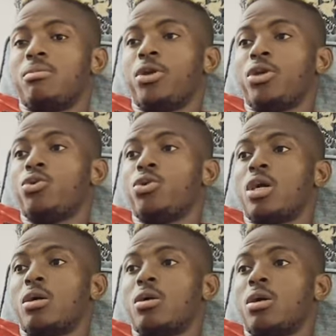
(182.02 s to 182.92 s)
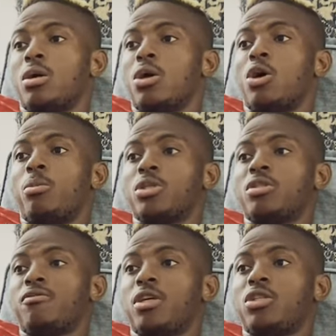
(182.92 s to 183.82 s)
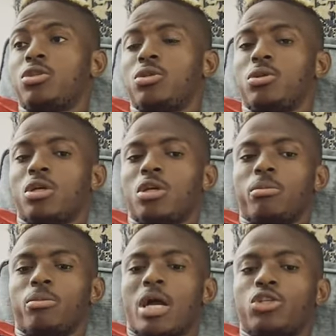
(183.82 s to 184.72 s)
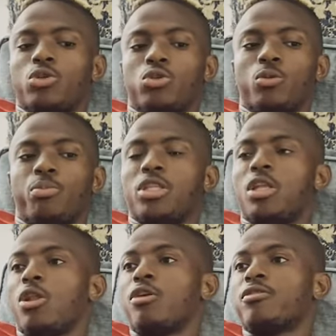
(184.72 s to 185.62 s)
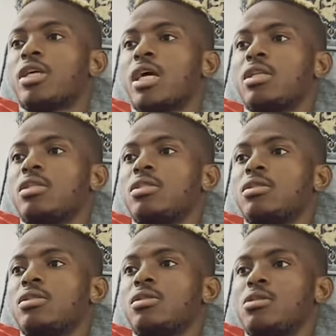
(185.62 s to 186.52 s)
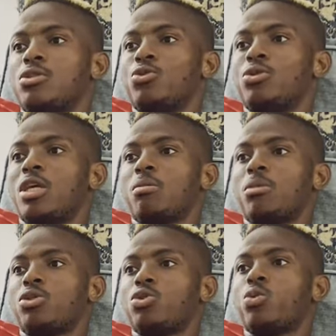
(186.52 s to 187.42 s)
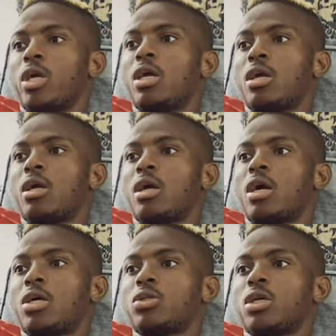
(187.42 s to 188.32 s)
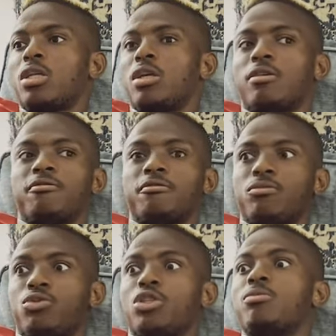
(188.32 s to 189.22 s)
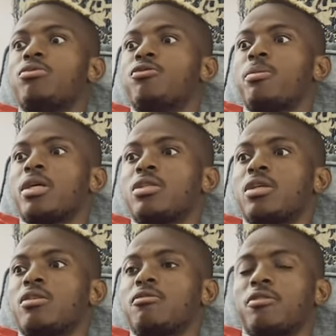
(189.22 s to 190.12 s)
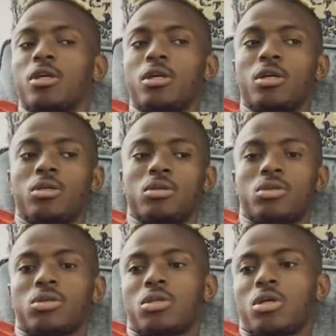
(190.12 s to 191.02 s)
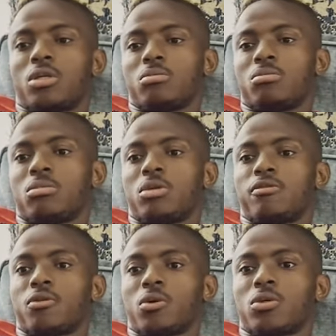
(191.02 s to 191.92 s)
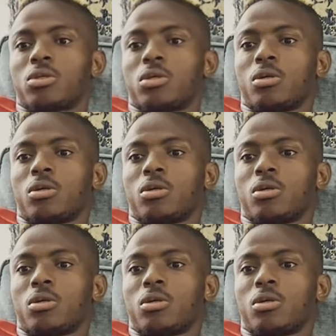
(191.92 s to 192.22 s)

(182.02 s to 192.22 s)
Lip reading: bring you down or motivate you. But I choose to pick the love side to take me to where I actually have dreamed for myself. You understand? But of course,